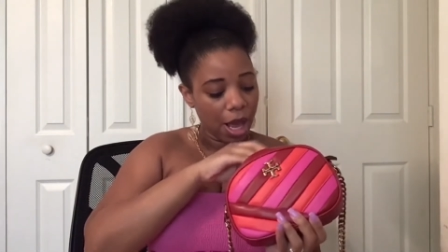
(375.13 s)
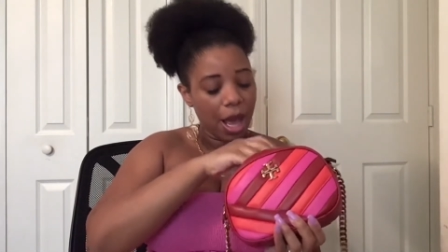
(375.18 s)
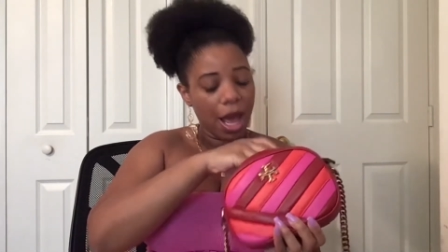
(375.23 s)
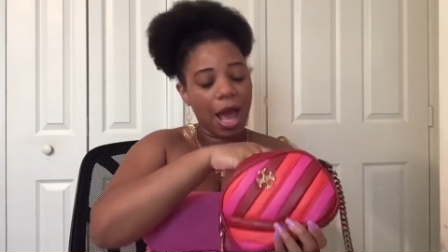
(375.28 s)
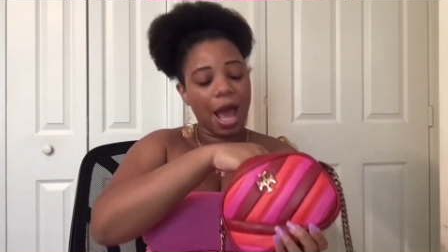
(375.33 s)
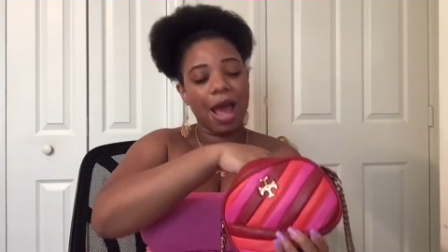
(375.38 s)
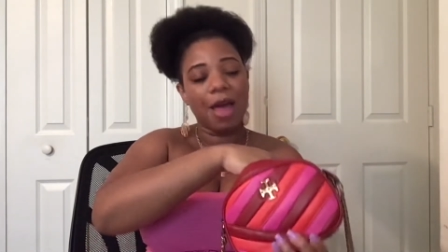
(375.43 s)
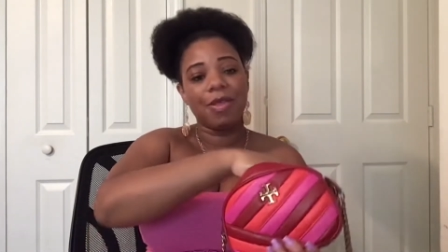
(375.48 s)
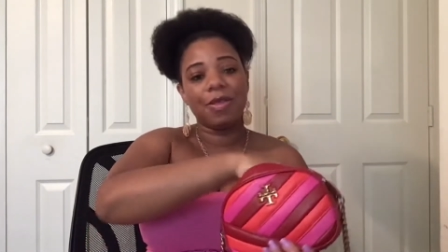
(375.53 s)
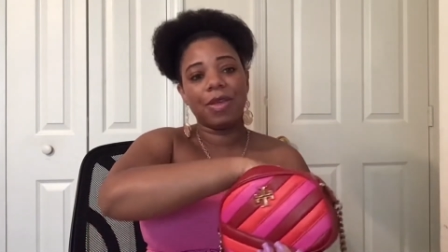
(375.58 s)

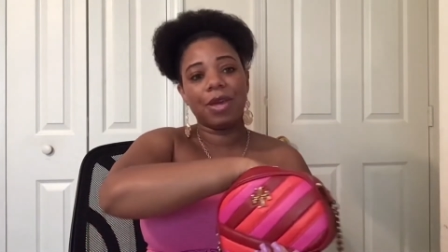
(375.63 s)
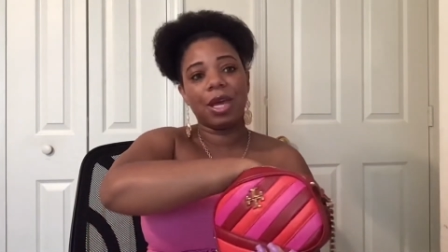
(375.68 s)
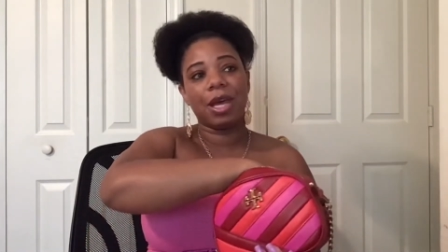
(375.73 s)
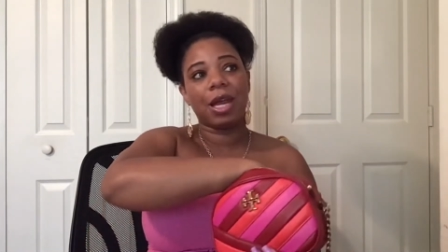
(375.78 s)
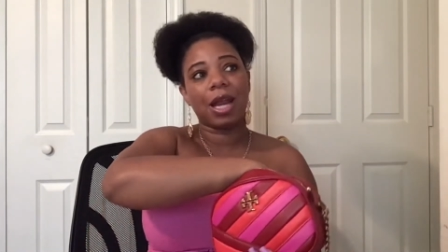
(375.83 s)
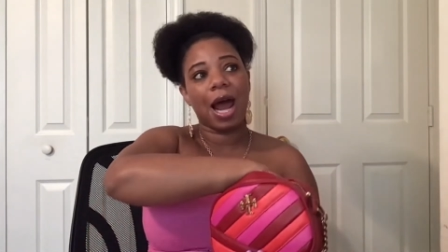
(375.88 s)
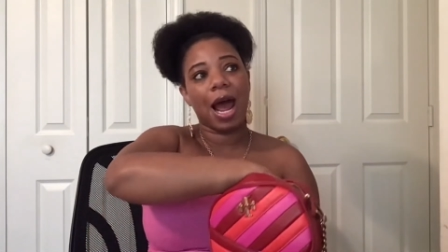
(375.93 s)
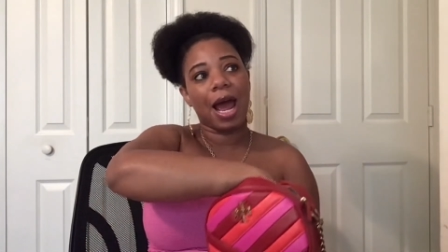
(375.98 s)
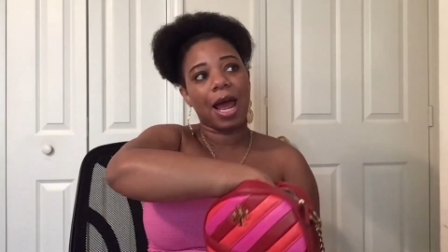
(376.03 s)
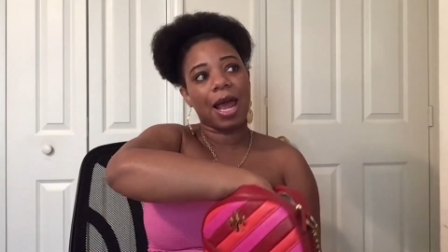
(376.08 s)
And
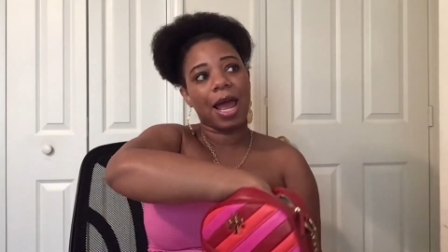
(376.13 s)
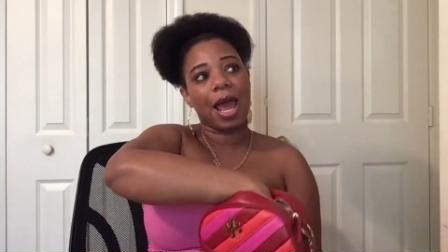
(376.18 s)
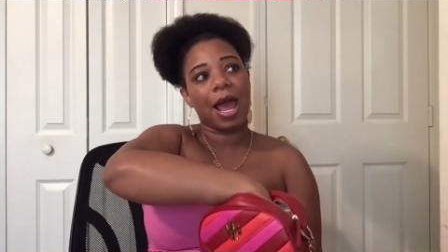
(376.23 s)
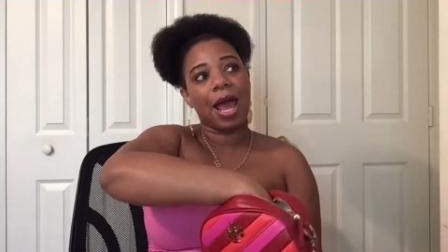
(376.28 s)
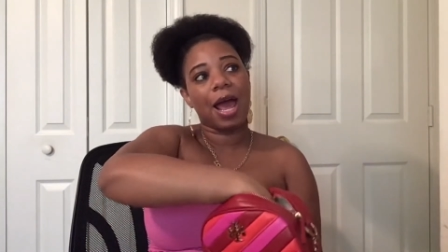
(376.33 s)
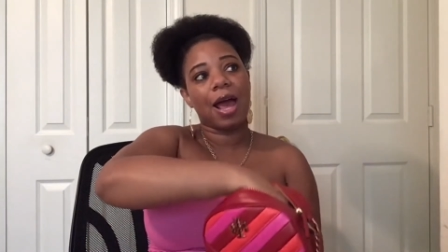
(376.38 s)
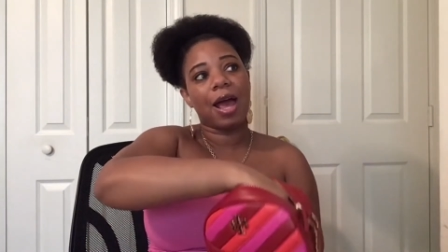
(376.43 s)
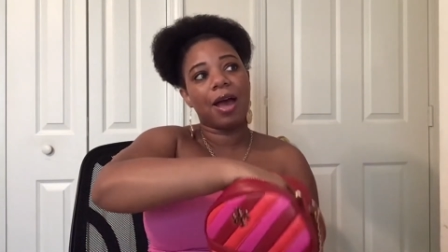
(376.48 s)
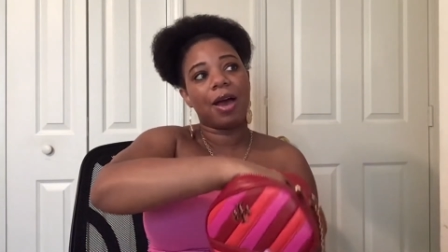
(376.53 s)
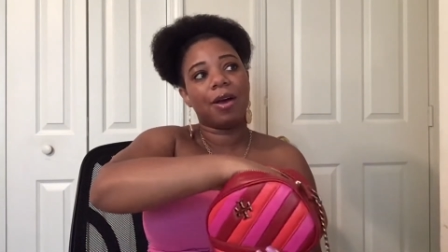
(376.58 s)
then I
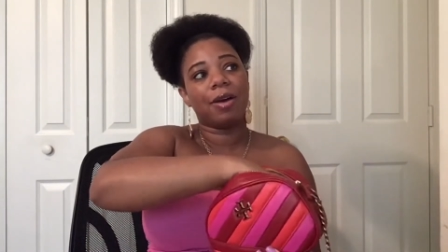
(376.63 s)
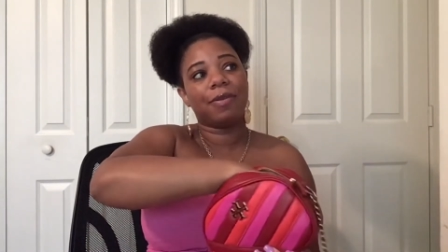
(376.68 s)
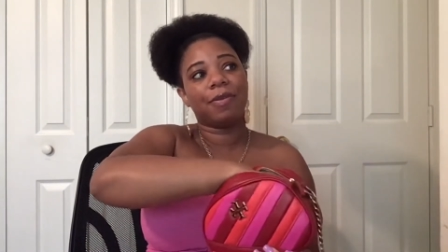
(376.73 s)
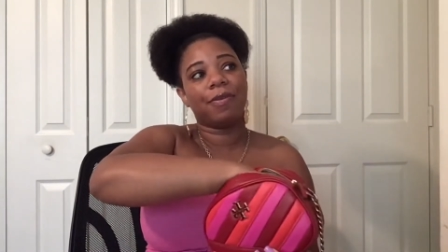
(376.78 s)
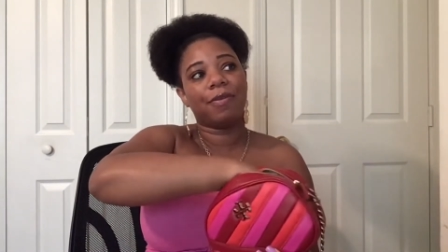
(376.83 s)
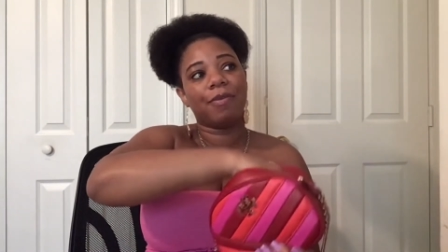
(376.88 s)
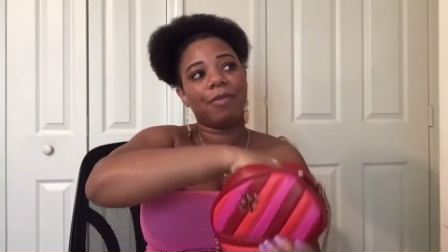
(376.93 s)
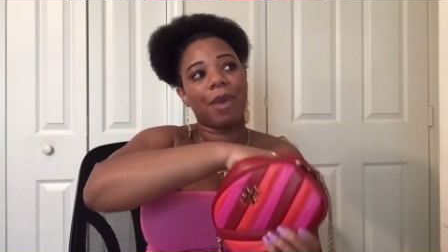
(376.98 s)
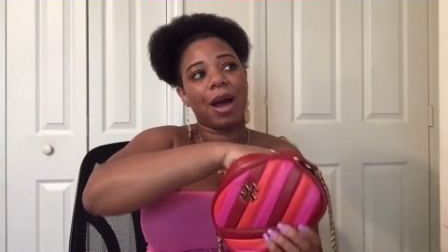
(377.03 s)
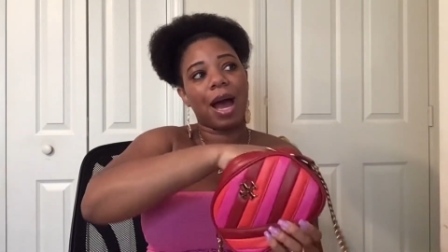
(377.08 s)
have
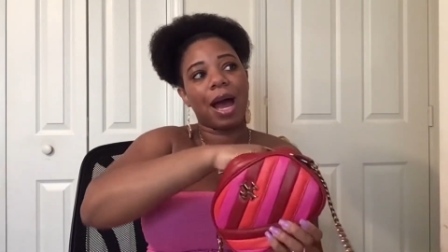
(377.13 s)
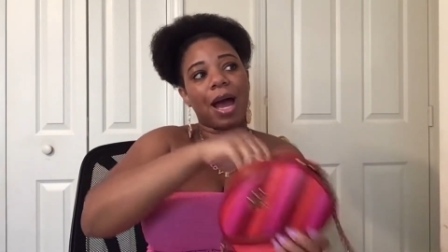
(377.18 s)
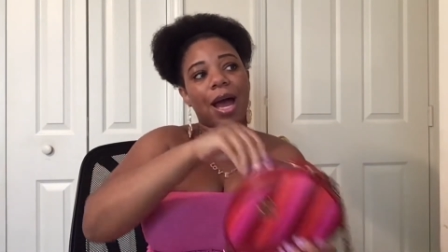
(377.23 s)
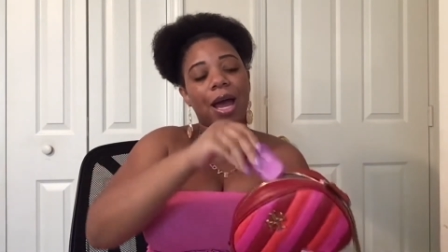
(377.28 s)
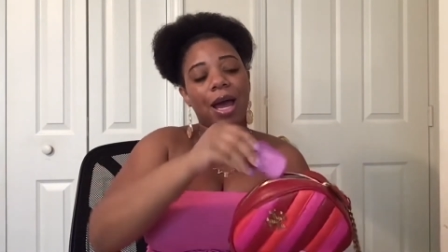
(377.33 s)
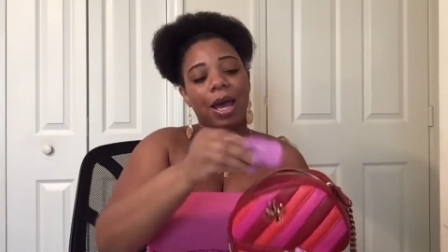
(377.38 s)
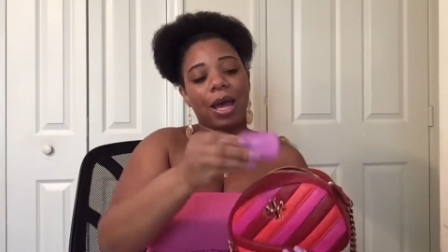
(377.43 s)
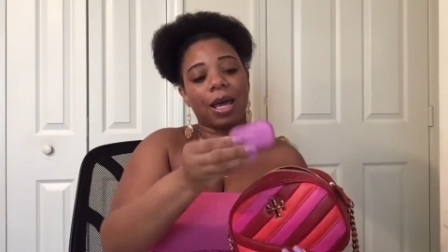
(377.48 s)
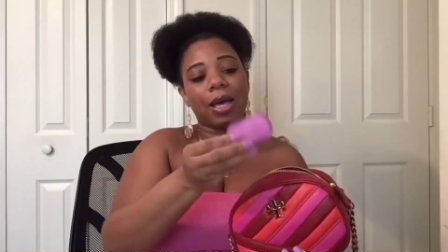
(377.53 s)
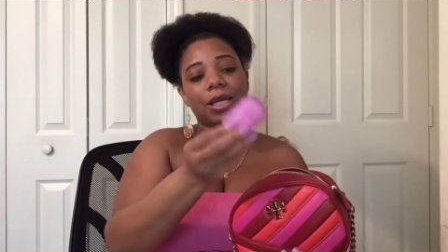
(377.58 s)

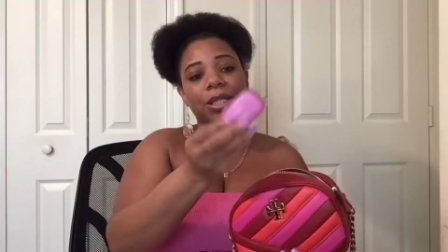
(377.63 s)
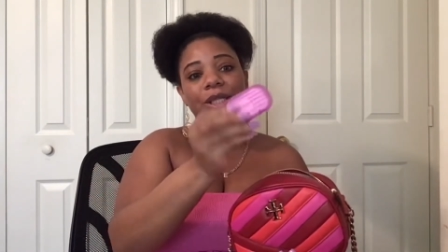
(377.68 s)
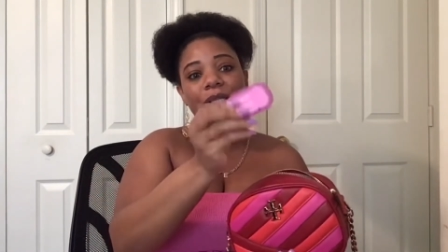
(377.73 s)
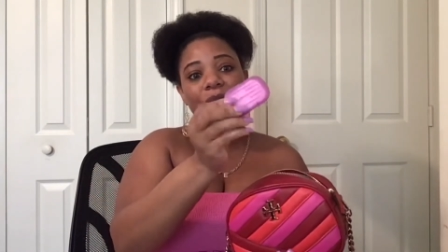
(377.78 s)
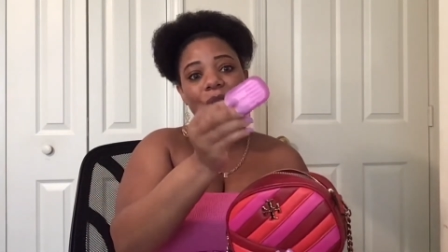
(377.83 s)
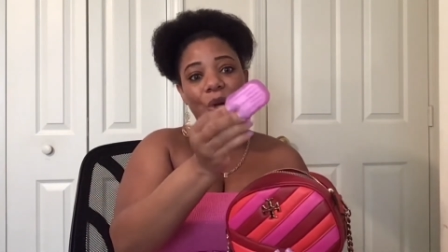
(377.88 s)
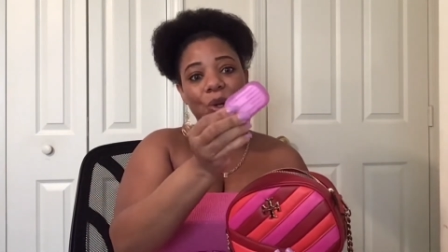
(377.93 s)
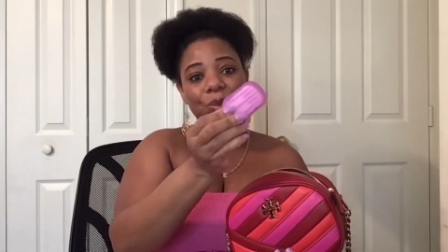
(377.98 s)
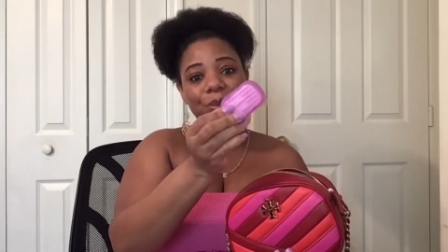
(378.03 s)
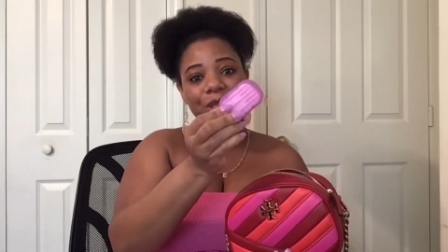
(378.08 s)
my
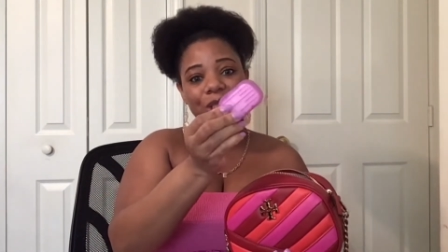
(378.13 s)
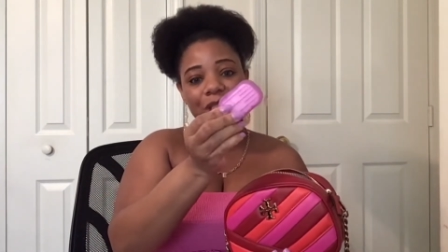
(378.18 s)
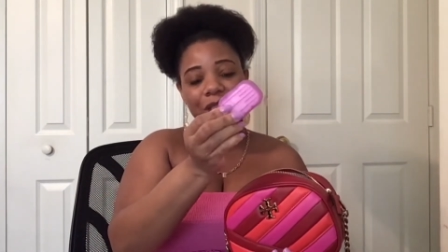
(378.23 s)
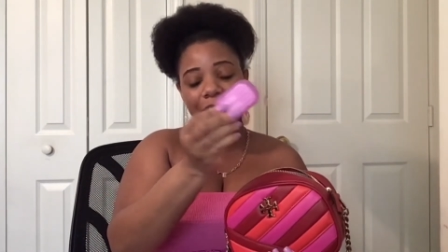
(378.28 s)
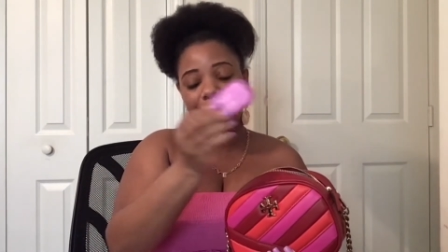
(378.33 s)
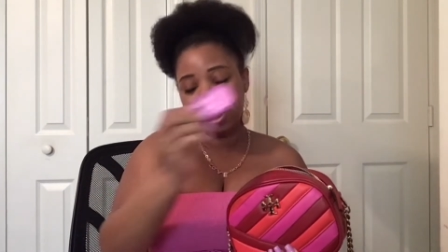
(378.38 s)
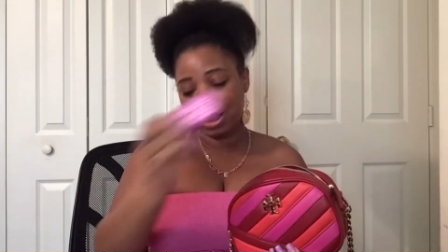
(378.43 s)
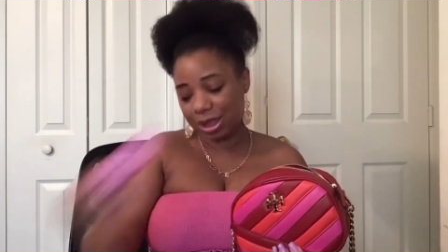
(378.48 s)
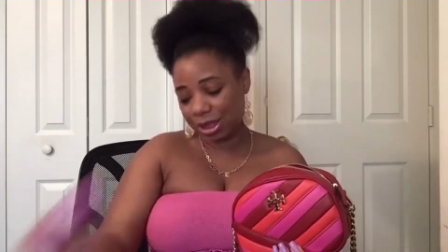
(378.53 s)
soap sheets.